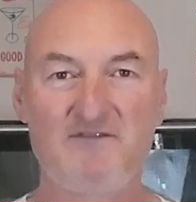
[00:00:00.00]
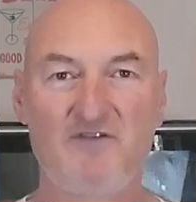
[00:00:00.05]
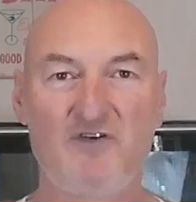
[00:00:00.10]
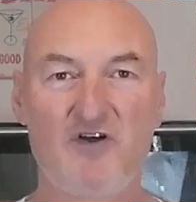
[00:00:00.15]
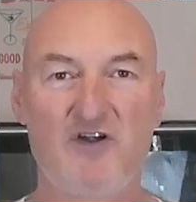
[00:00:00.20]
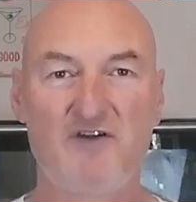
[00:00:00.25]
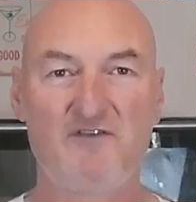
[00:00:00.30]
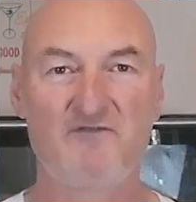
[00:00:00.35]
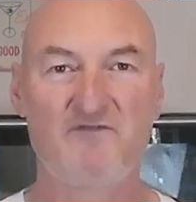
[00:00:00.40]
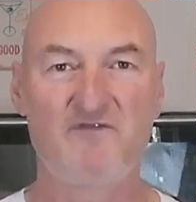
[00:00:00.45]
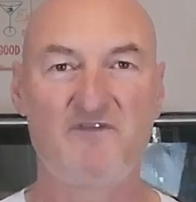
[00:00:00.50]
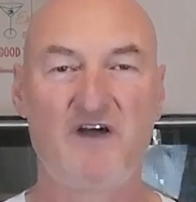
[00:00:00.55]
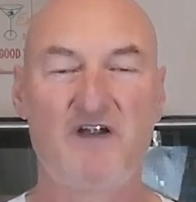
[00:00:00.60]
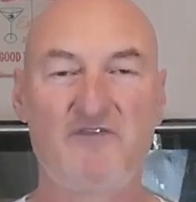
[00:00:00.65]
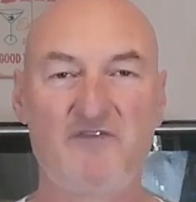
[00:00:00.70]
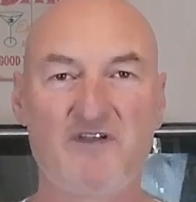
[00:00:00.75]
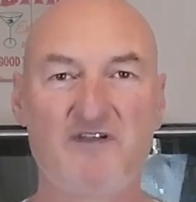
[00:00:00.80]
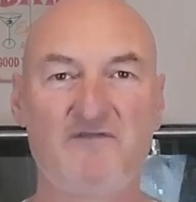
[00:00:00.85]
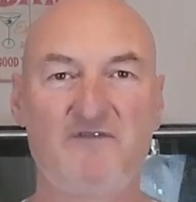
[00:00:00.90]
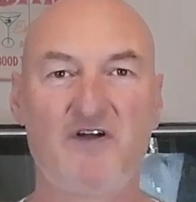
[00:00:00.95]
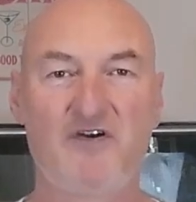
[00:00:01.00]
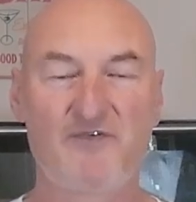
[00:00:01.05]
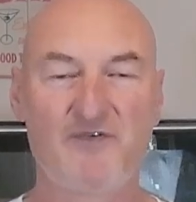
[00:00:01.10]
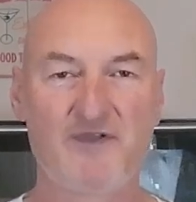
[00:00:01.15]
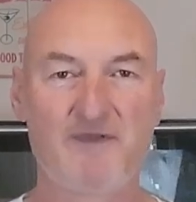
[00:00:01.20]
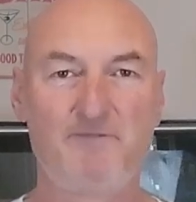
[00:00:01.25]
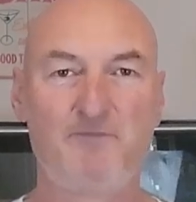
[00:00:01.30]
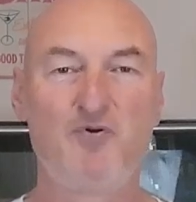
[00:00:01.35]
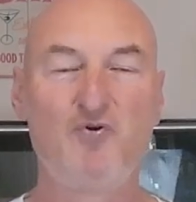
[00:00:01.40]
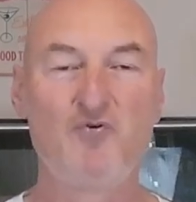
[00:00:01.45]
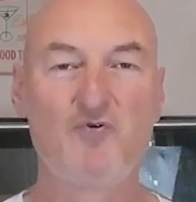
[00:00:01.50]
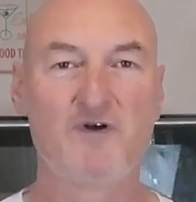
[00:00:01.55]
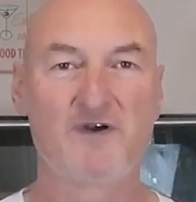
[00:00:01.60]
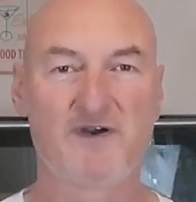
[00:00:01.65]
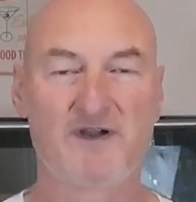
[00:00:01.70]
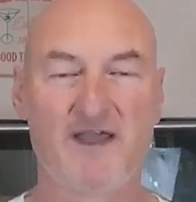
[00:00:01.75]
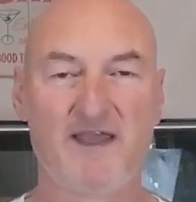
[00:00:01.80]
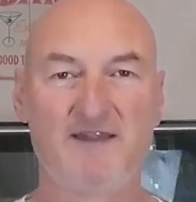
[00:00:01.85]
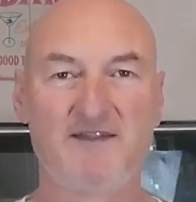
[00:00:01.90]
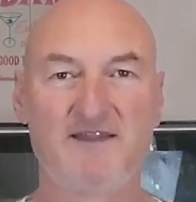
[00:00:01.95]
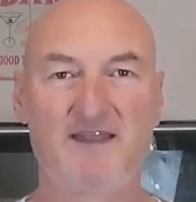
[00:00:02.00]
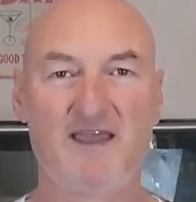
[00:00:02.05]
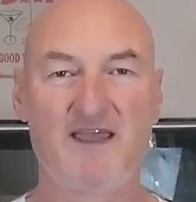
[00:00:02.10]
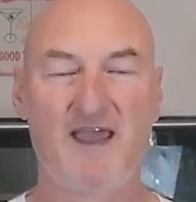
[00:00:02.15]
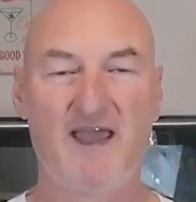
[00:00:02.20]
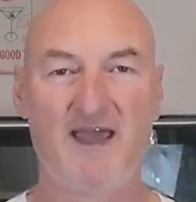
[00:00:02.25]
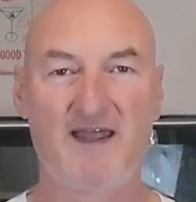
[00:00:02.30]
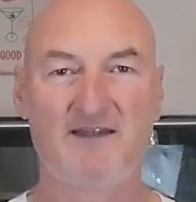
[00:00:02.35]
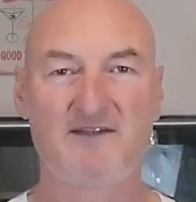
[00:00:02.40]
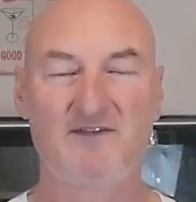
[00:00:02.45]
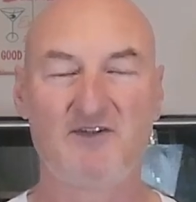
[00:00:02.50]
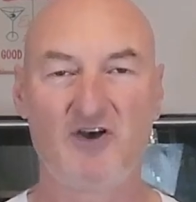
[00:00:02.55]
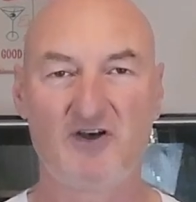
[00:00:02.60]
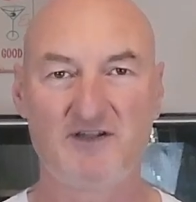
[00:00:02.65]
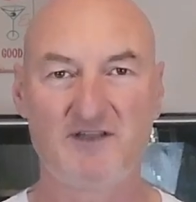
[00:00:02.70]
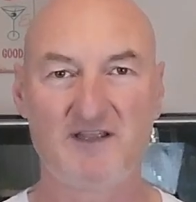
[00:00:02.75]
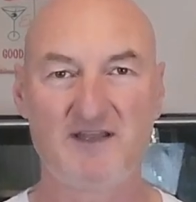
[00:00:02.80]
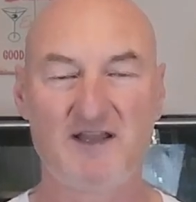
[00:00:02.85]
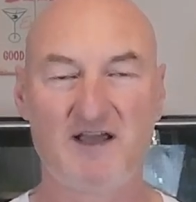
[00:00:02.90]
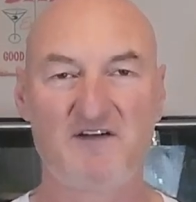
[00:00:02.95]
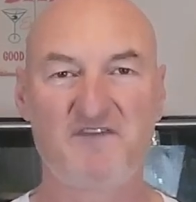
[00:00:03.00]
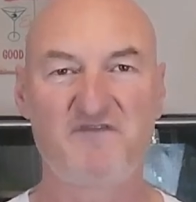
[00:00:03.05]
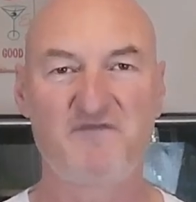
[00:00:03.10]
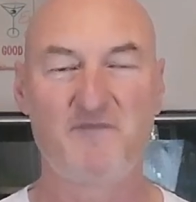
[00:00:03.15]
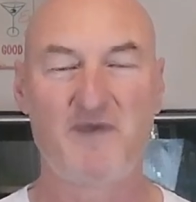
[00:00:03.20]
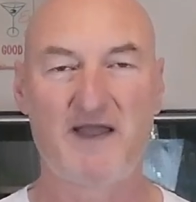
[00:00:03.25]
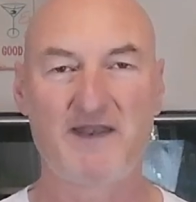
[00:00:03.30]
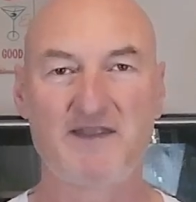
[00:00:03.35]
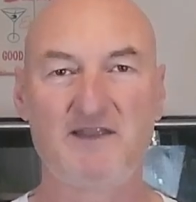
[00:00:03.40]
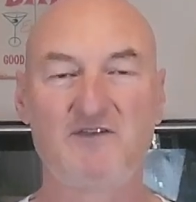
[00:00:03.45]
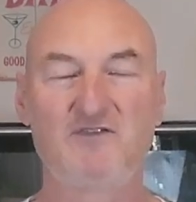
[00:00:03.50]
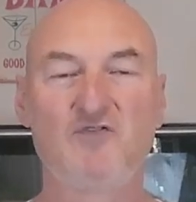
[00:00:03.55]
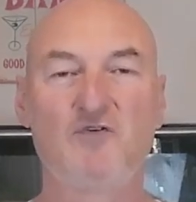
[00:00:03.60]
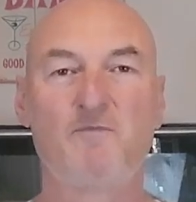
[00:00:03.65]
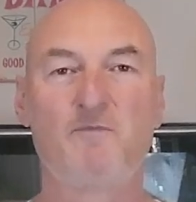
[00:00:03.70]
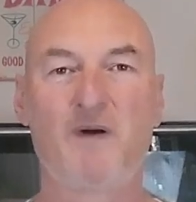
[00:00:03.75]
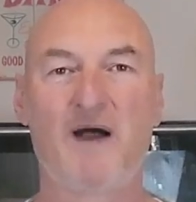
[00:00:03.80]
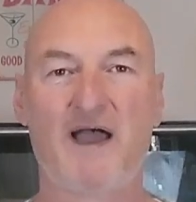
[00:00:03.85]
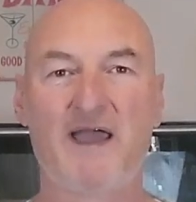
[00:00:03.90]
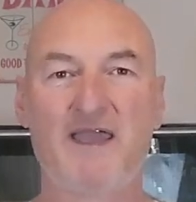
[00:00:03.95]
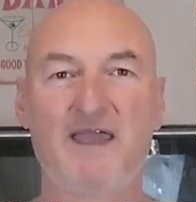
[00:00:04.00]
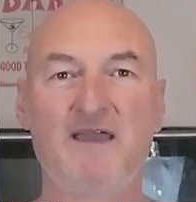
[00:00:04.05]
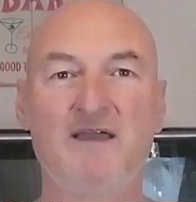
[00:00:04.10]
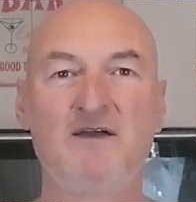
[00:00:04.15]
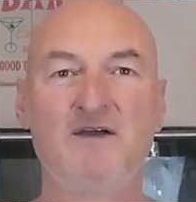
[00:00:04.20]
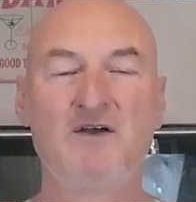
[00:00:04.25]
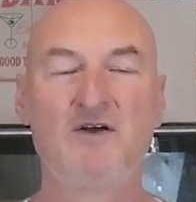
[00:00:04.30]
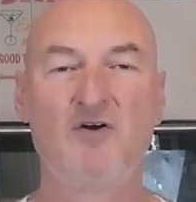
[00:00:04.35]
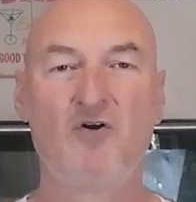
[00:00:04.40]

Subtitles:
were very, very poor and they had not enough money to buy